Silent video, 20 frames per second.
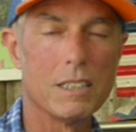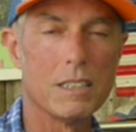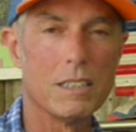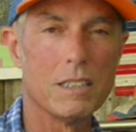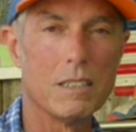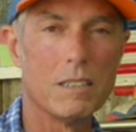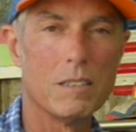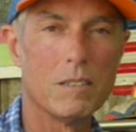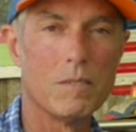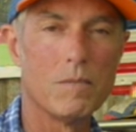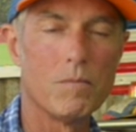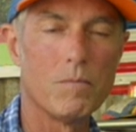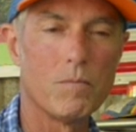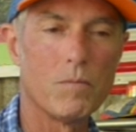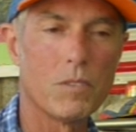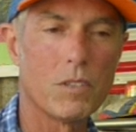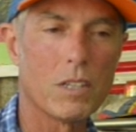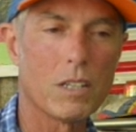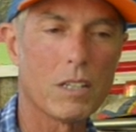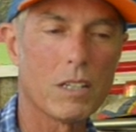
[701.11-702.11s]
Um,
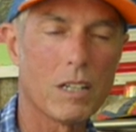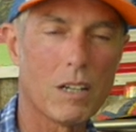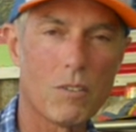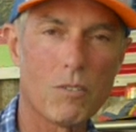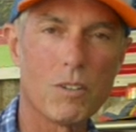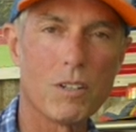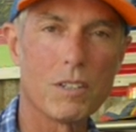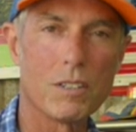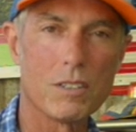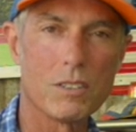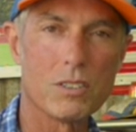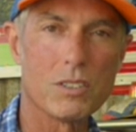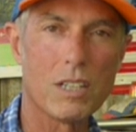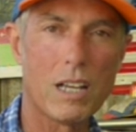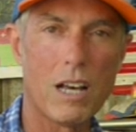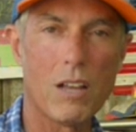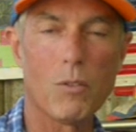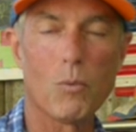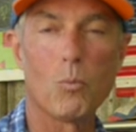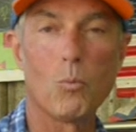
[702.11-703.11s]
covering the
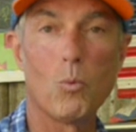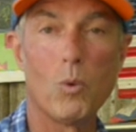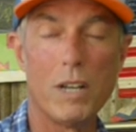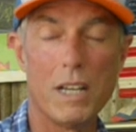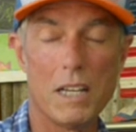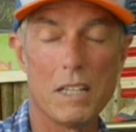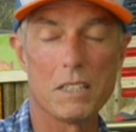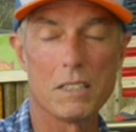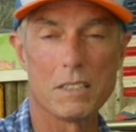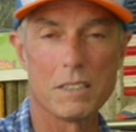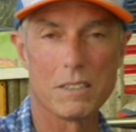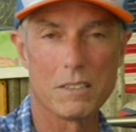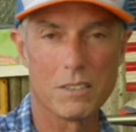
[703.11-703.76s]
Southwest.